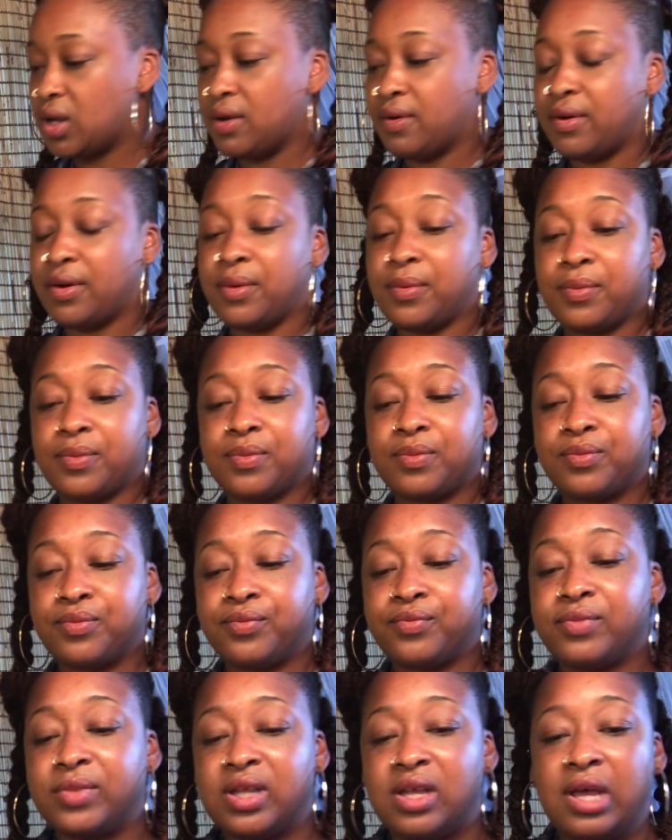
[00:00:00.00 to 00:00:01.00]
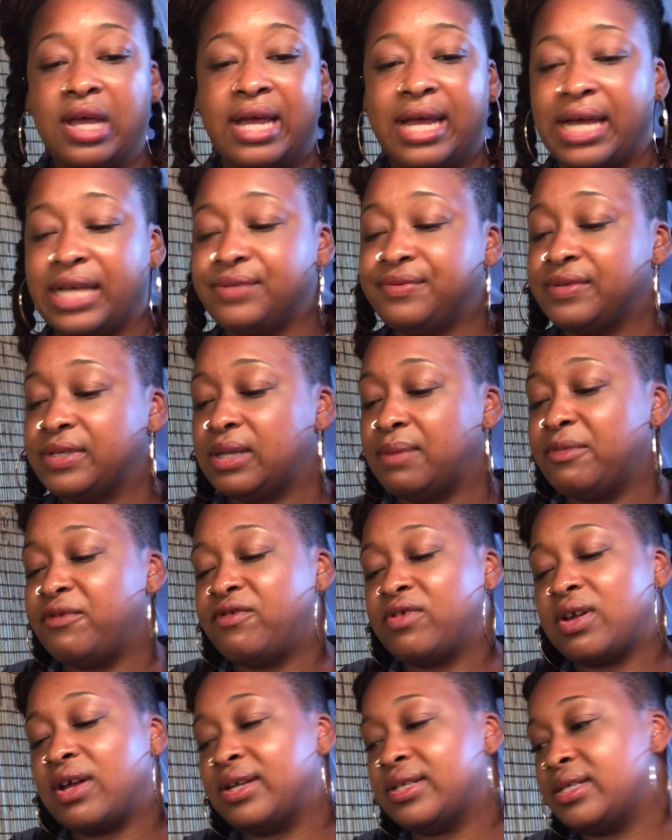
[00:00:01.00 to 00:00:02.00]
All right. That's for some
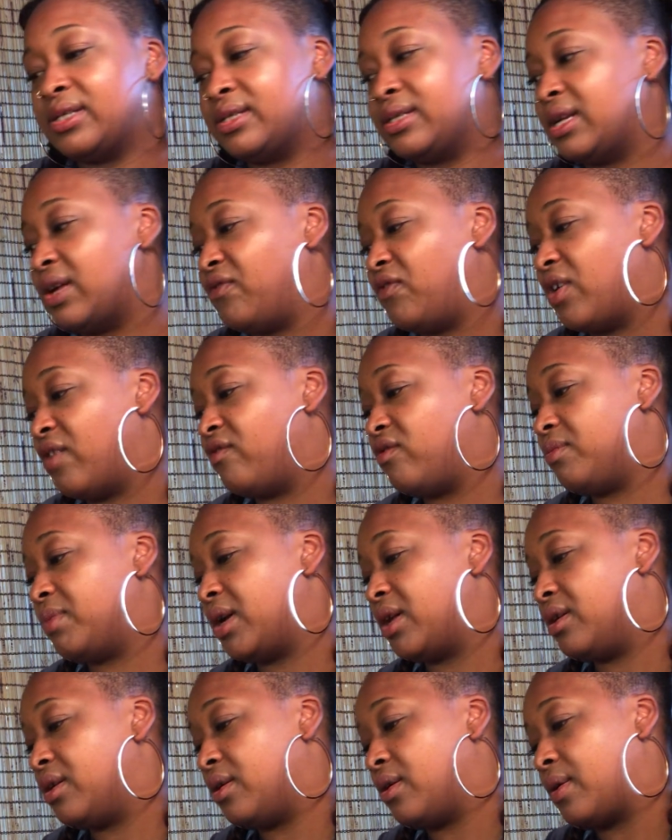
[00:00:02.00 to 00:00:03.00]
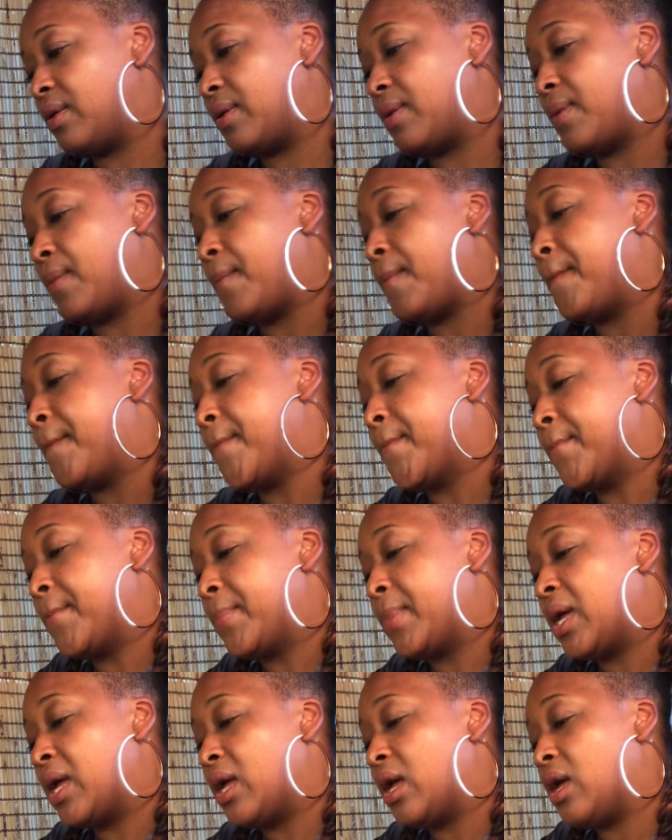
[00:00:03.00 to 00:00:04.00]
of you guys. It's not for everybody.
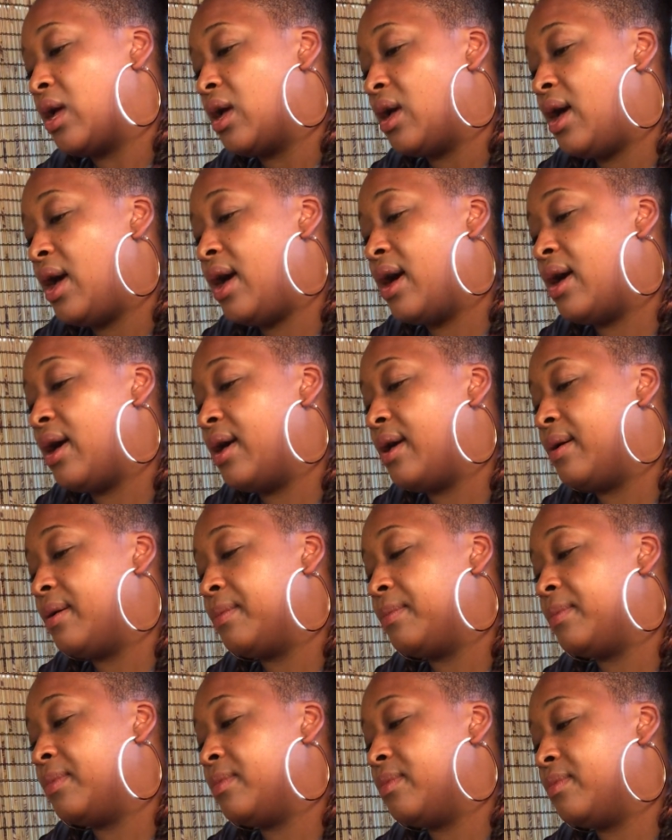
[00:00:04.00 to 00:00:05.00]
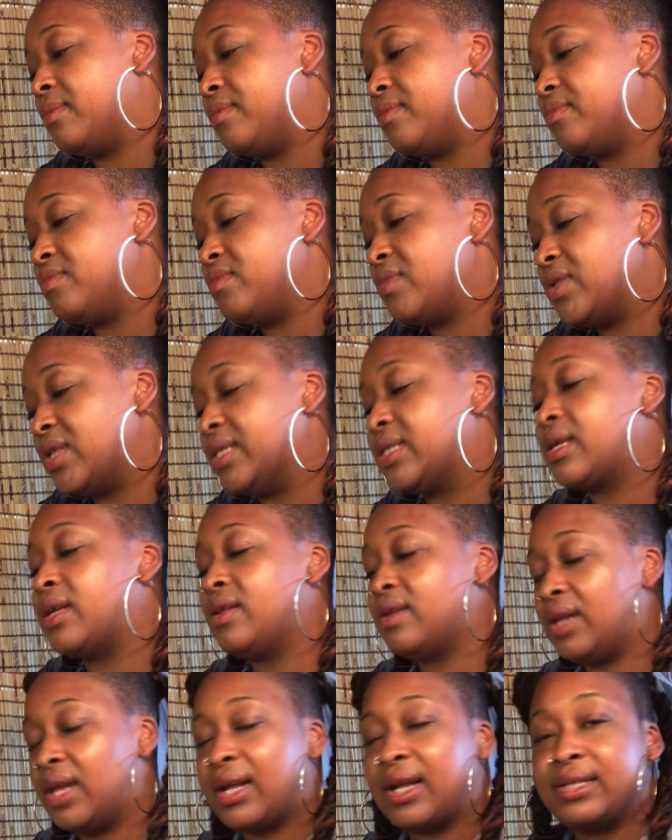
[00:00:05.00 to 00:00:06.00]
Um, this
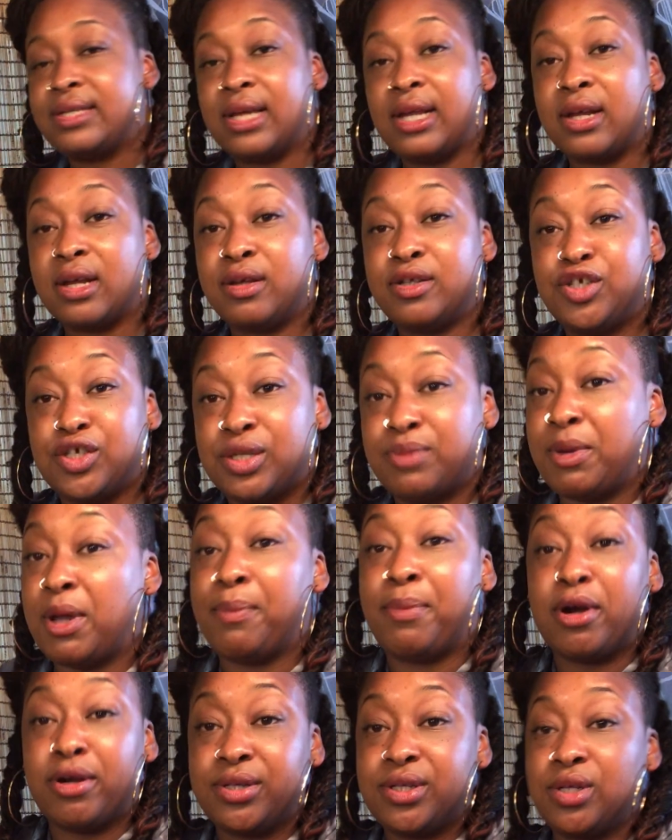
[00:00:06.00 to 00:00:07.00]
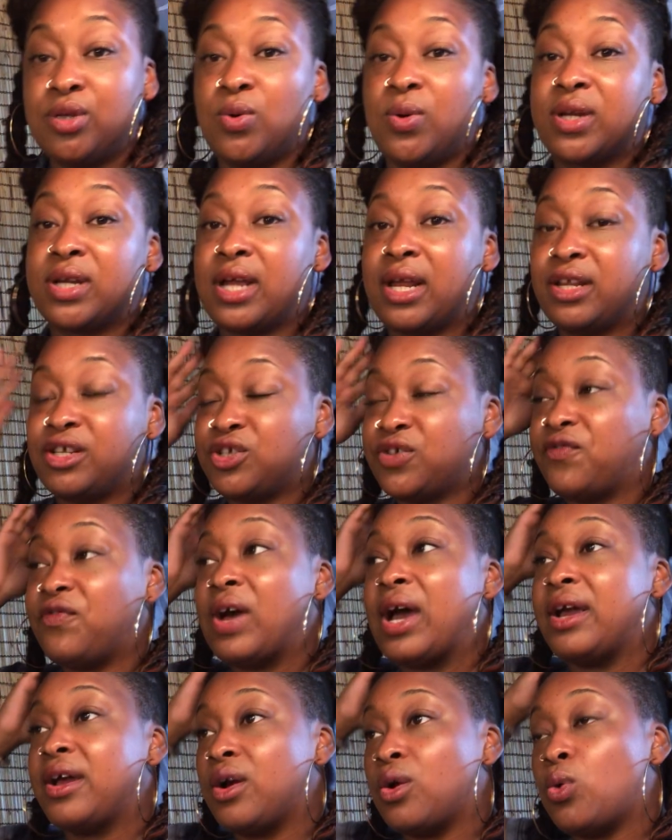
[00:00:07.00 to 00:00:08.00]
can, like I said, it could just be a person who ignited your
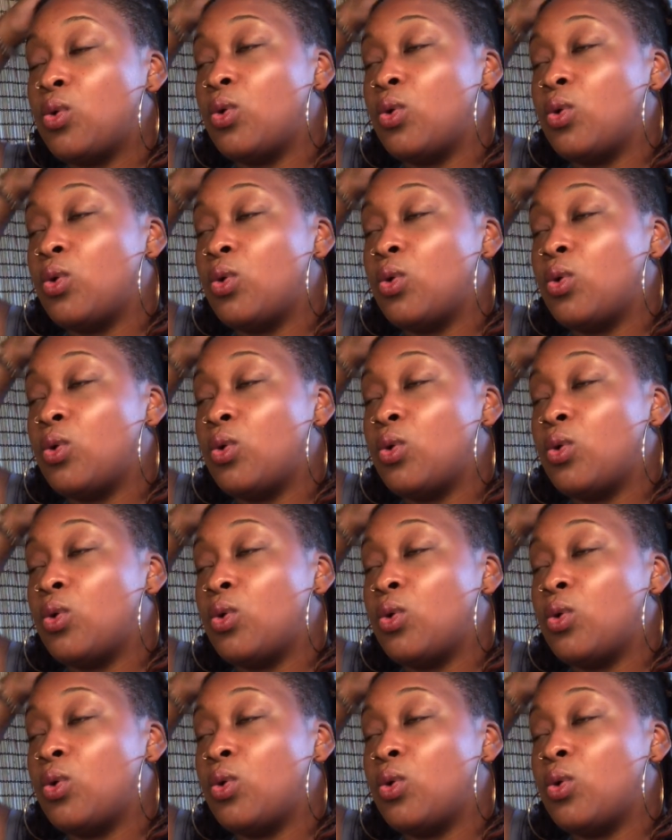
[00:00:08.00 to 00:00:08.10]
fire